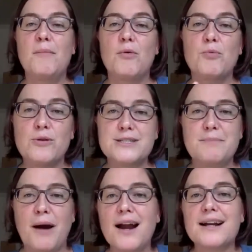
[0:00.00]
Rosa
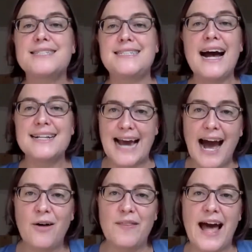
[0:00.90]
Parks sat
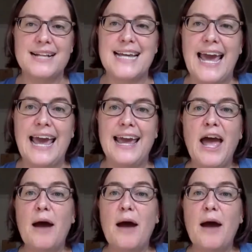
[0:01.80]
down that day,